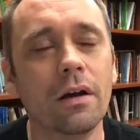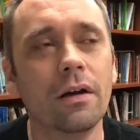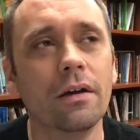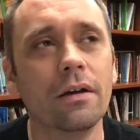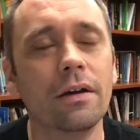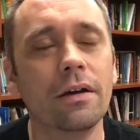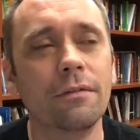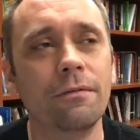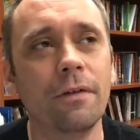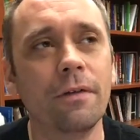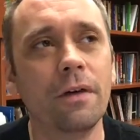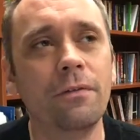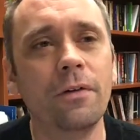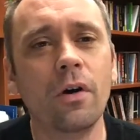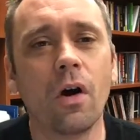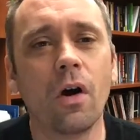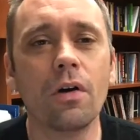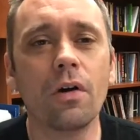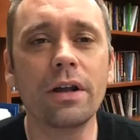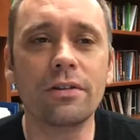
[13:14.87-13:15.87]
if
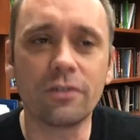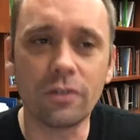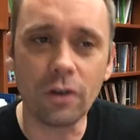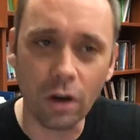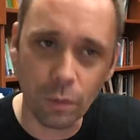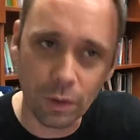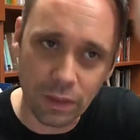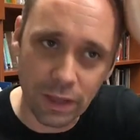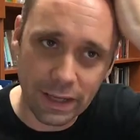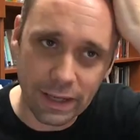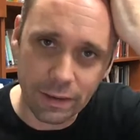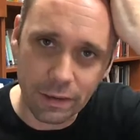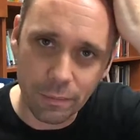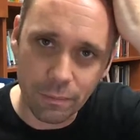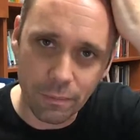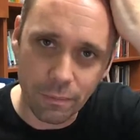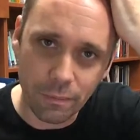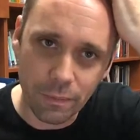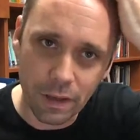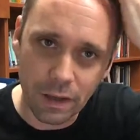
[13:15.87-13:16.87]
you already start with like
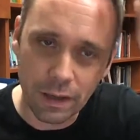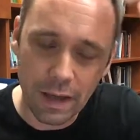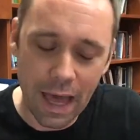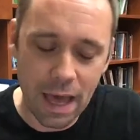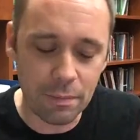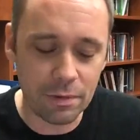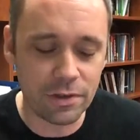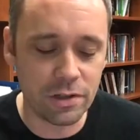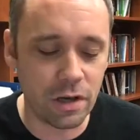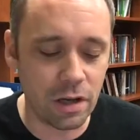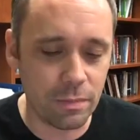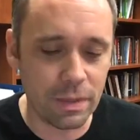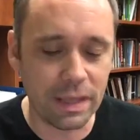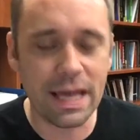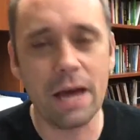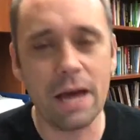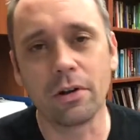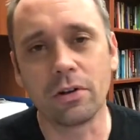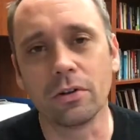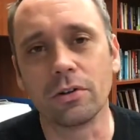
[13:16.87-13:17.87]
Amazon
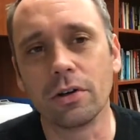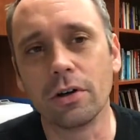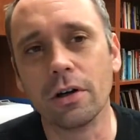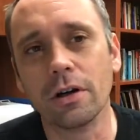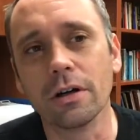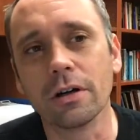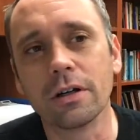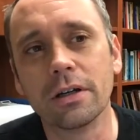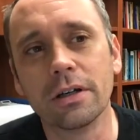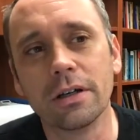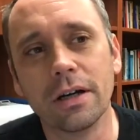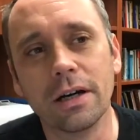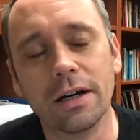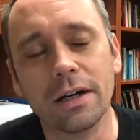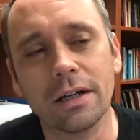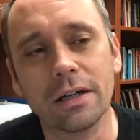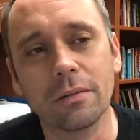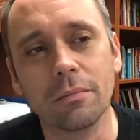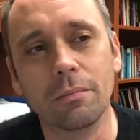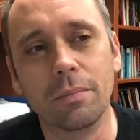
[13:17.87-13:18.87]
Mechanical Turk,
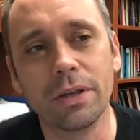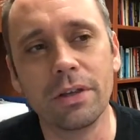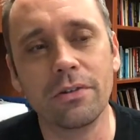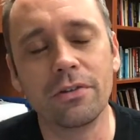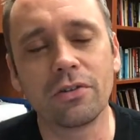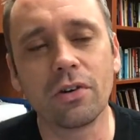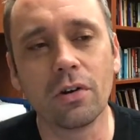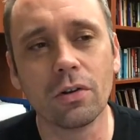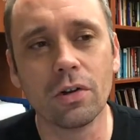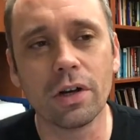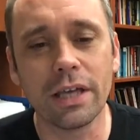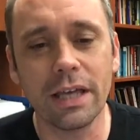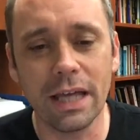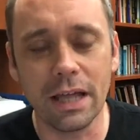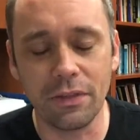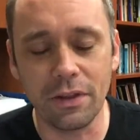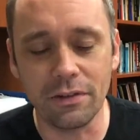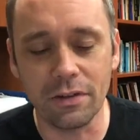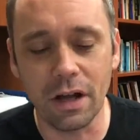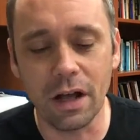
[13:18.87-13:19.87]
but you start looking
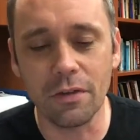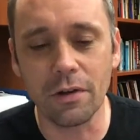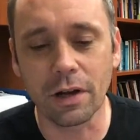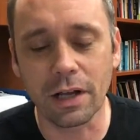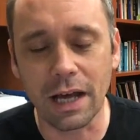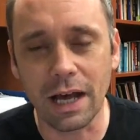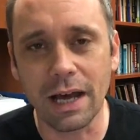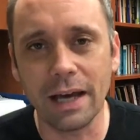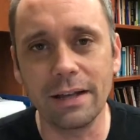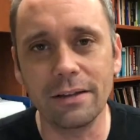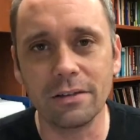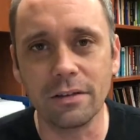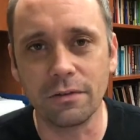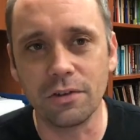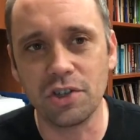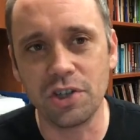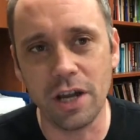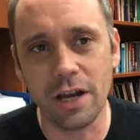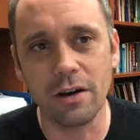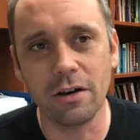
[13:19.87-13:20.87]
at these other kinds
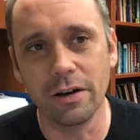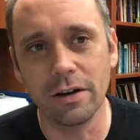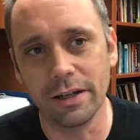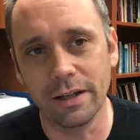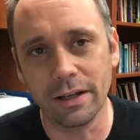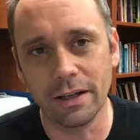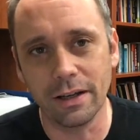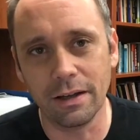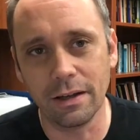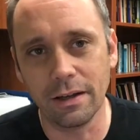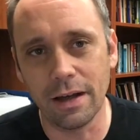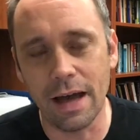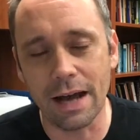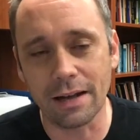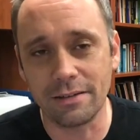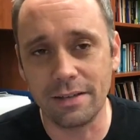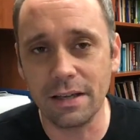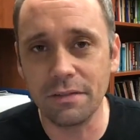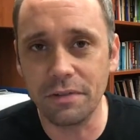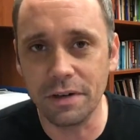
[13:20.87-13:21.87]
of sharing
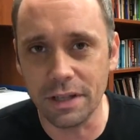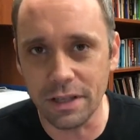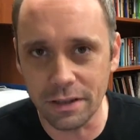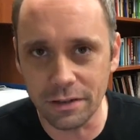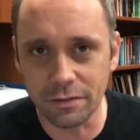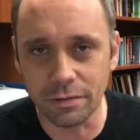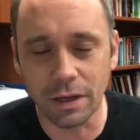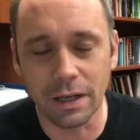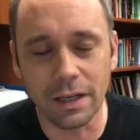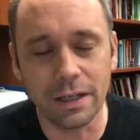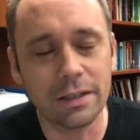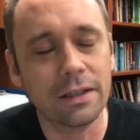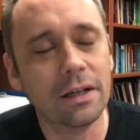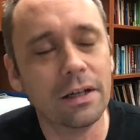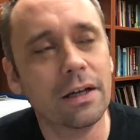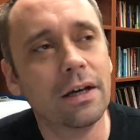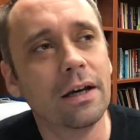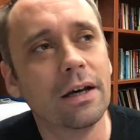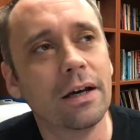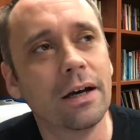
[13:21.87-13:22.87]
activities, right?
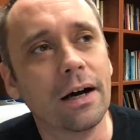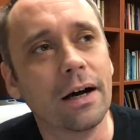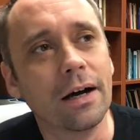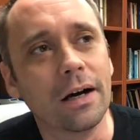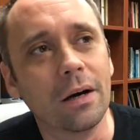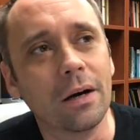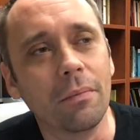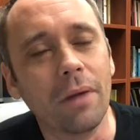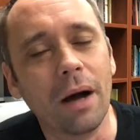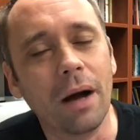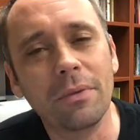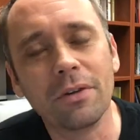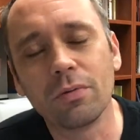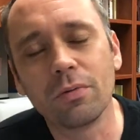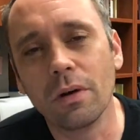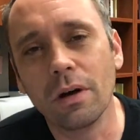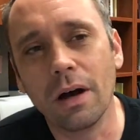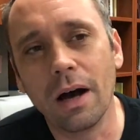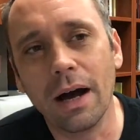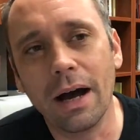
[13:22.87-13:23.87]

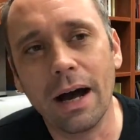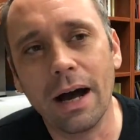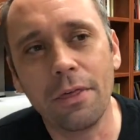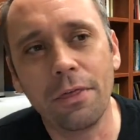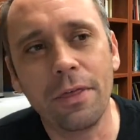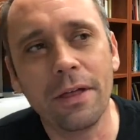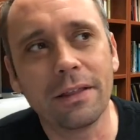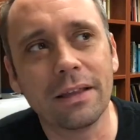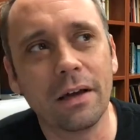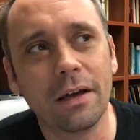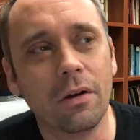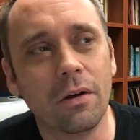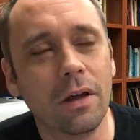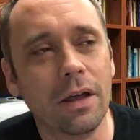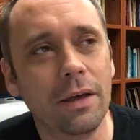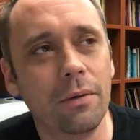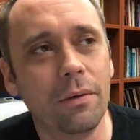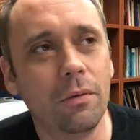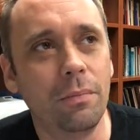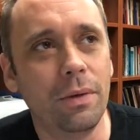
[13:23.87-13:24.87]
I think that
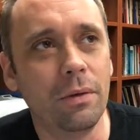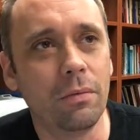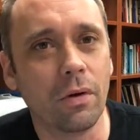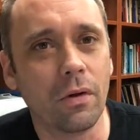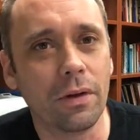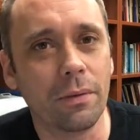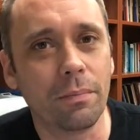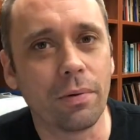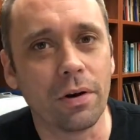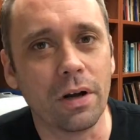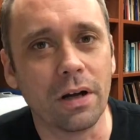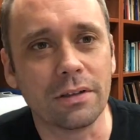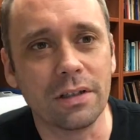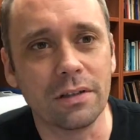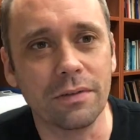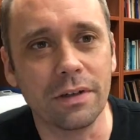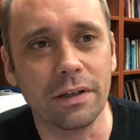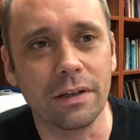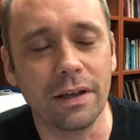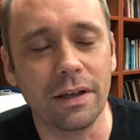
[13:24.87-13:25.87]
it would be really
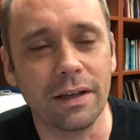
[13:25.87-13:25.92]
productive and